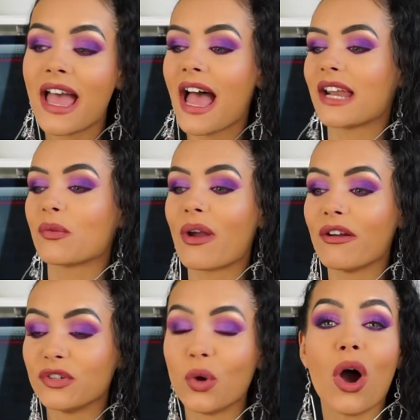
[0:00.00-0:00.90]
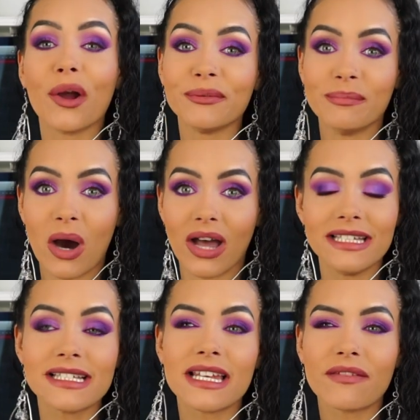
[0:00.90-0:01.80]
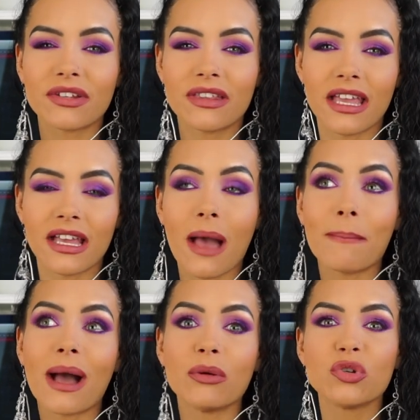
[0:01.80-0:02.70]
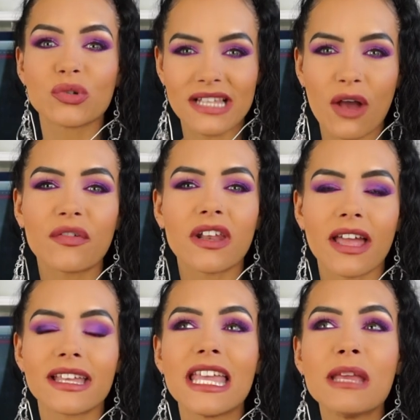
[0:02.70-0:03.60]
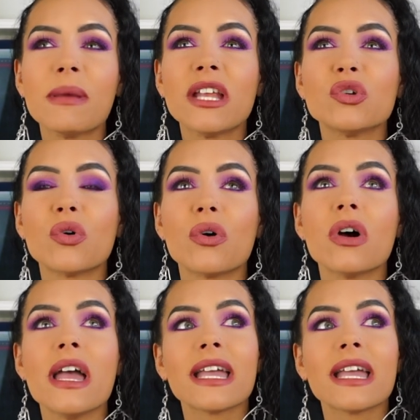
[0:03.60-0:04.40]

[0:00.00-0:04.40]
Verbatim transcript: and aware of your own mind and everything about yourself and like keeping your